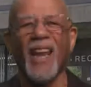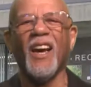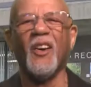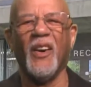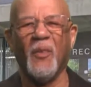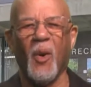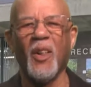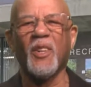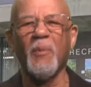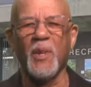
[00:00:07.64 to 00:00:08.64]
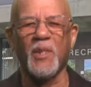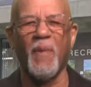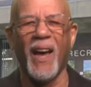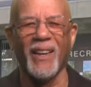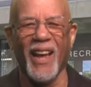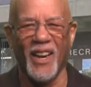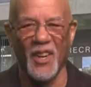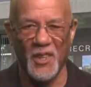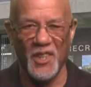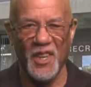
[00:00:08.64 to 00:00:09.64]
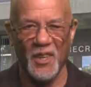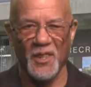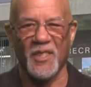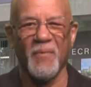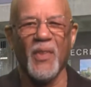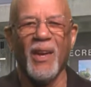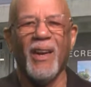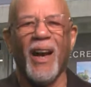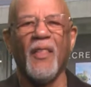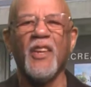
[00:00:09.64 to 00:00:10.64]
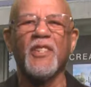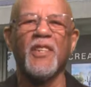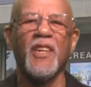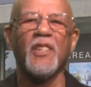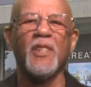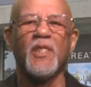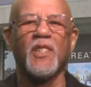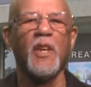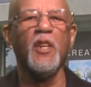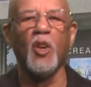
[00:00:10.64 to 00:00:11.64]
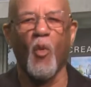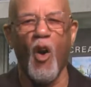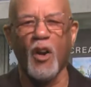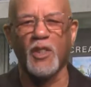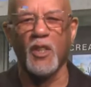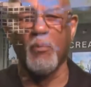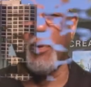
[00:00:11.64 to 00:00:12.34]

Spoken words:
Hello and welcome to Spotlight on Seniors. On this edition, senior walks in